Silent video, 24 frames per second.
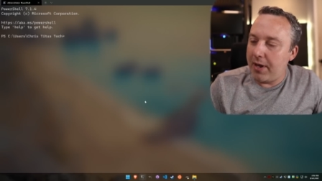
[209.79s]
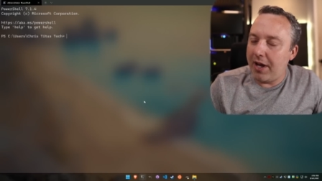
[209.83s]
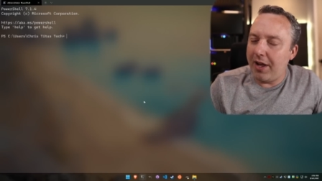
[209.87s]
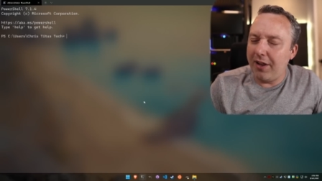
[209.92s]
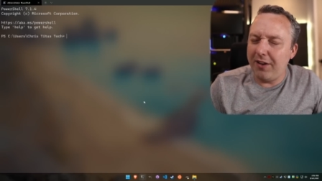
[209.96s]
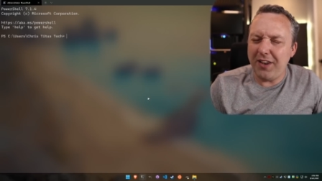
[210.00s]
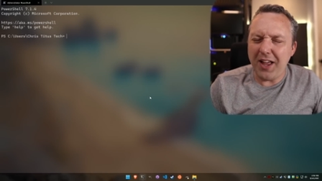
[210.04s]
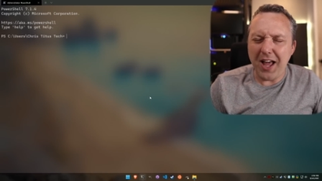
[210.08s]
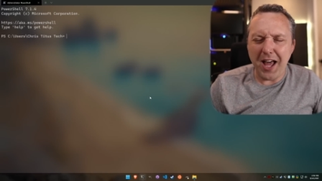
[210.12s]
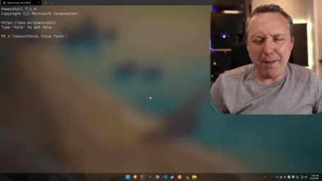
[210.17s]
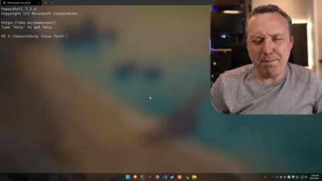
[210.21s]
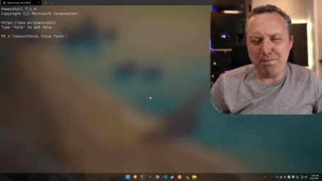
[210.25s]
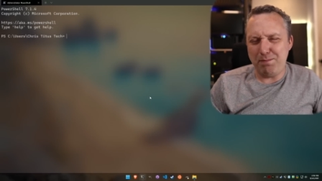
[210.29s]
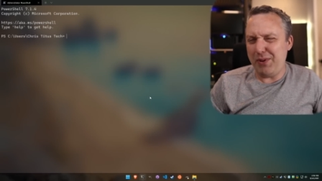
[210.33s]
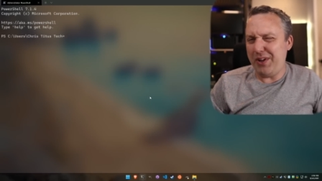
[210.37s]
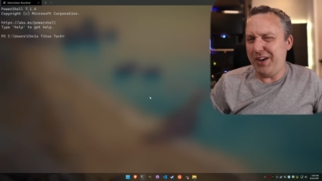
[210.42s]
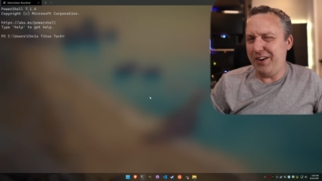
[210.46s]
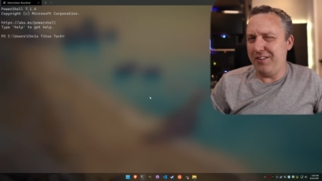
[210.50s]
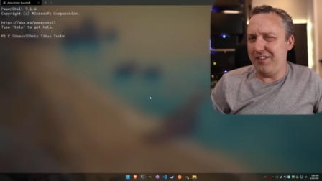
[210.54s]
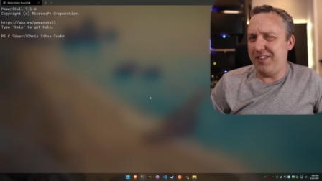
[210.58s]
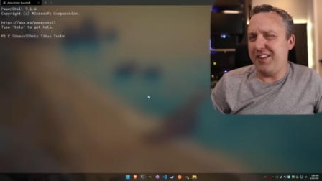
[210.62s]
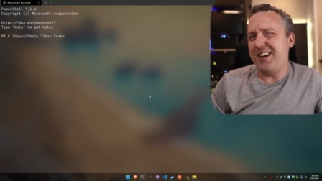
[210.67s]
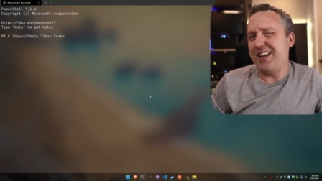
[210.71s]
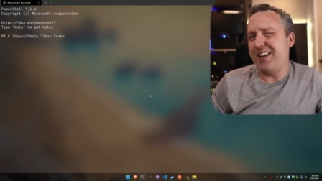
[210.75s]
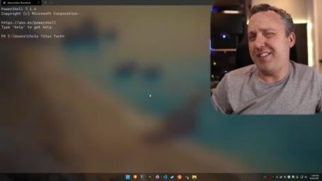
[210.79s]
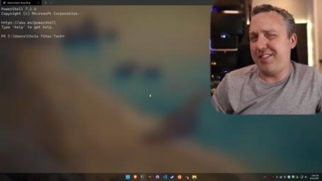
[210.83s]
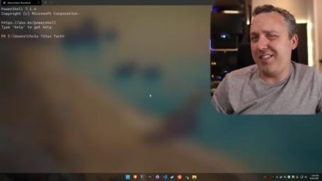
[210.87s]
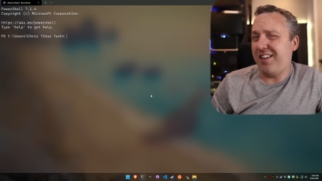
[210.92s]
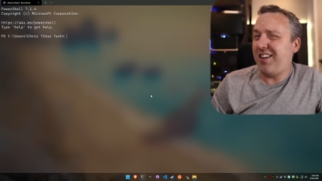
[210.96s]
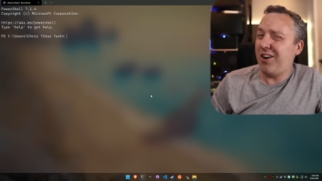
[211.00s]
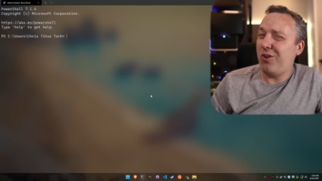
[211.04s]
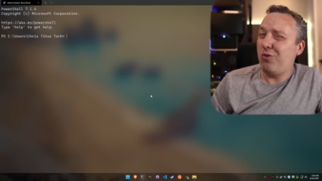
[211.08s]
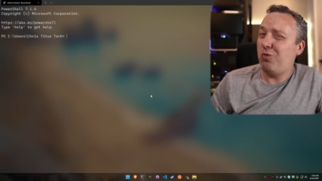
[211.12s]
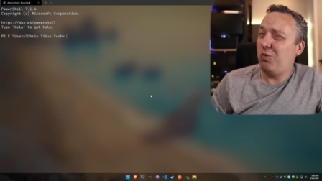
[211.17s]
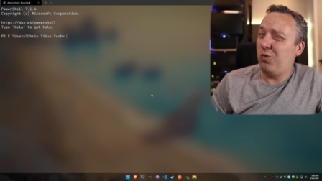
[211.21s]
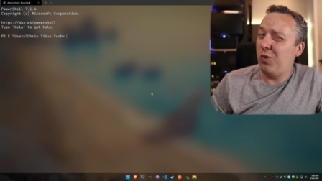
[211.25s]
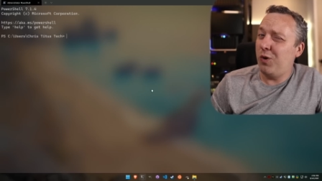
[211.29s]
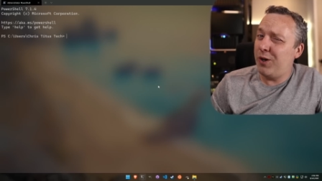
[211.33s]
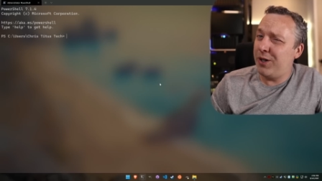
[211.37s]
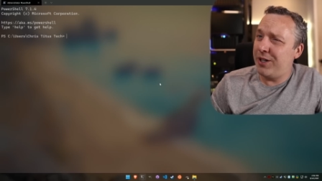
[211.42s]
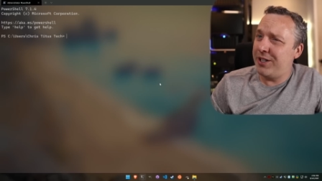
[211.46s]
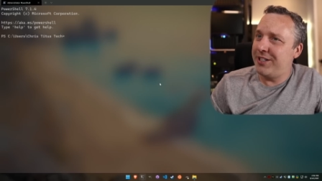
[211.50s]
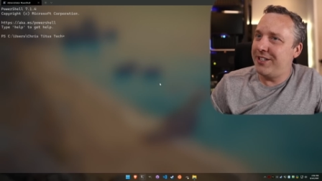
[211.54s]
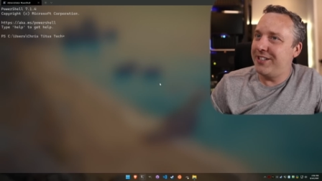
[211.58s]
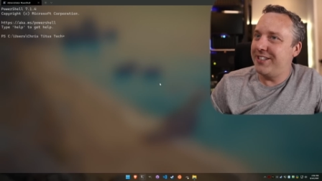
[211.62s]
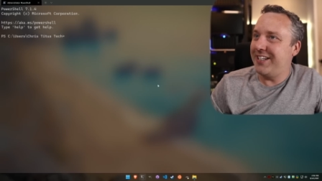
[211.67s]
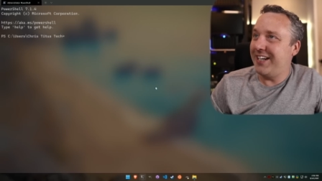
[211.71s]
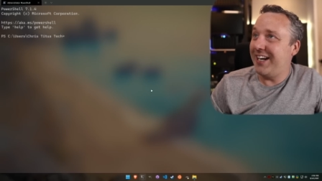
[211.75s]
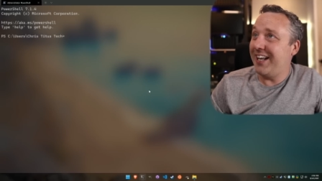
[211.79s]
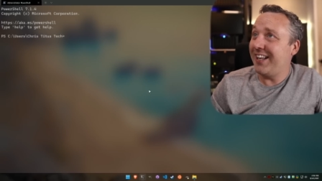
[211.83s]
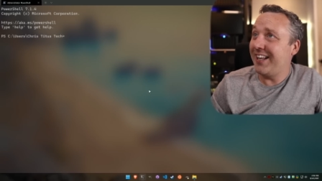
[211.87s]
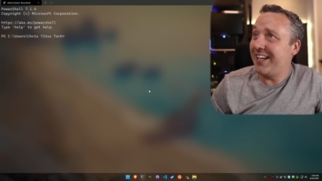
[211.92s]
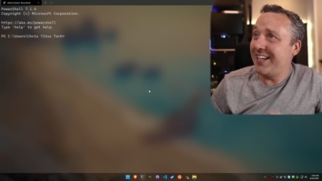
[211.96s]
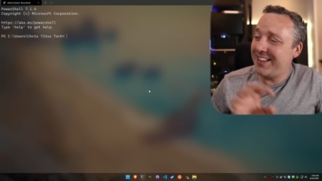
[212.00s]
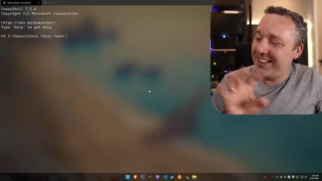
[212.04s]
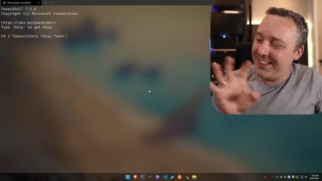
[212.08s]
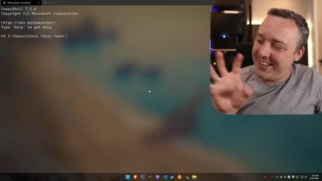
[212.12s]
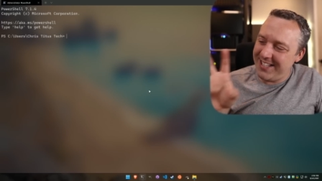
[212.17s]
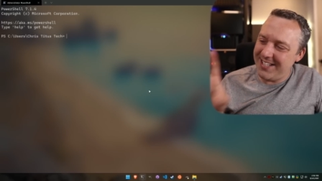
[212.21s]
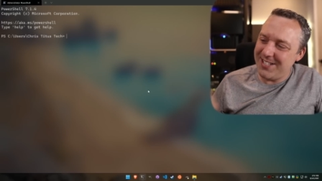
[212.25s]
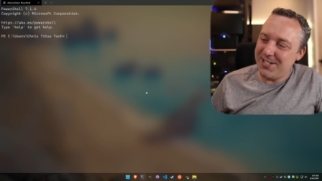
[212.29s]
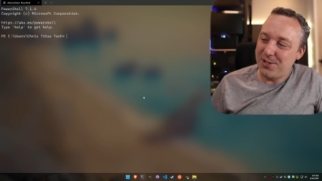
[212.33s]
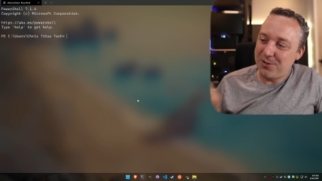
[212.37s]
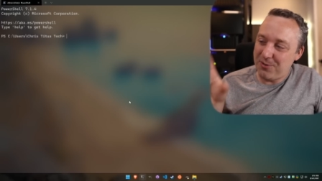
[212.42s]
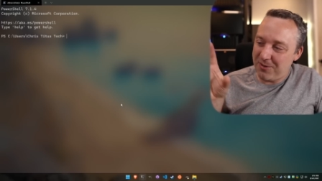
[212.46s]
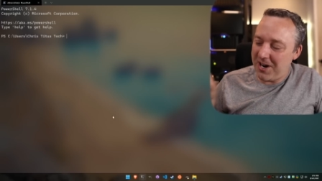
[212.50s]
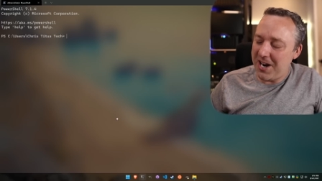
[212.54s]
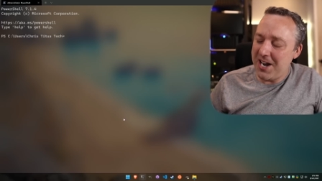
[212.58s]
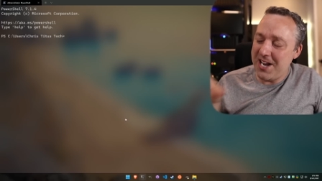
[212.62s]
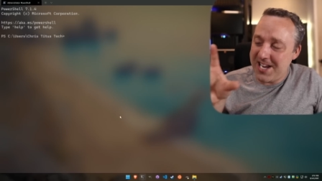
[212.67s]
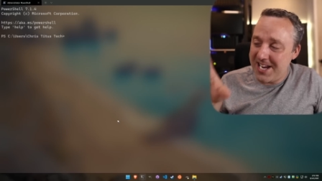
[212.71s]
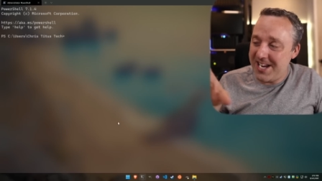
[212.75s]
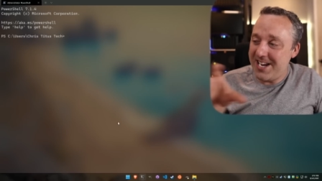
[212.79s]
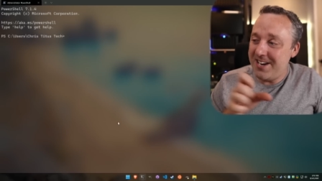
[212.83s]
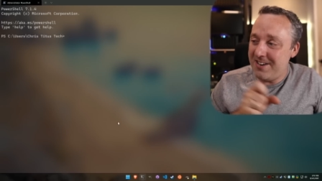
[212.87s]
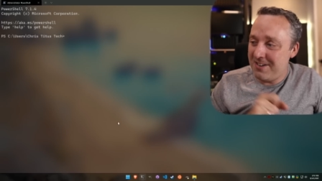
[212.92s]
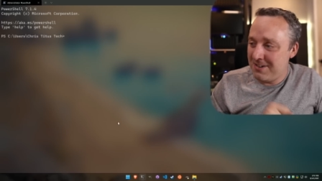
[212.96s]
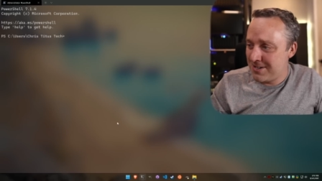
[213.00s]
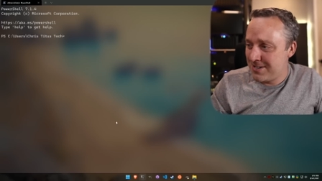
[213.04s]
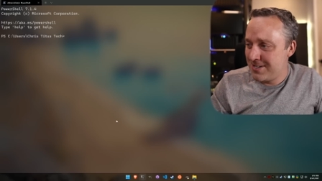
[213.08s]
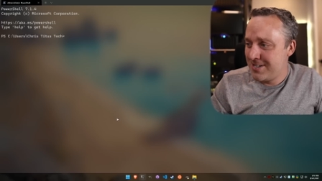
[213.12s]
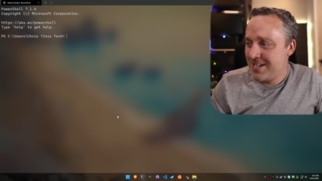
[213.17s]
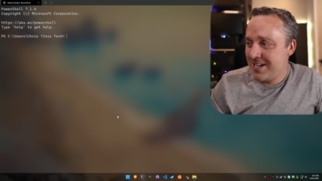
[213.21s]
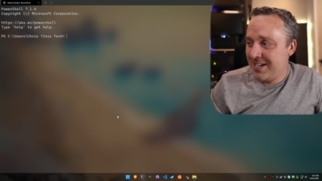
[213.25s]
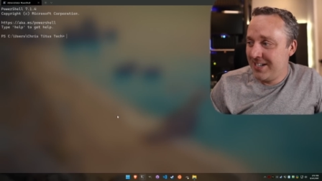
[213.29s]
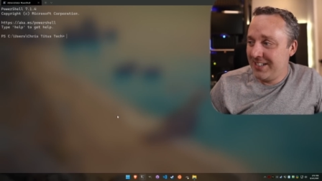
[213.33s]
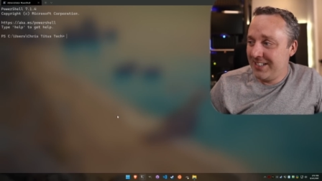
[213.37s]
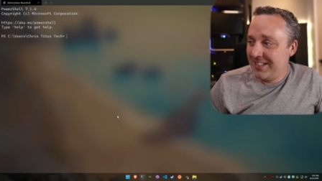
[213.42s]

a lot better than I thought it would. Like this right here,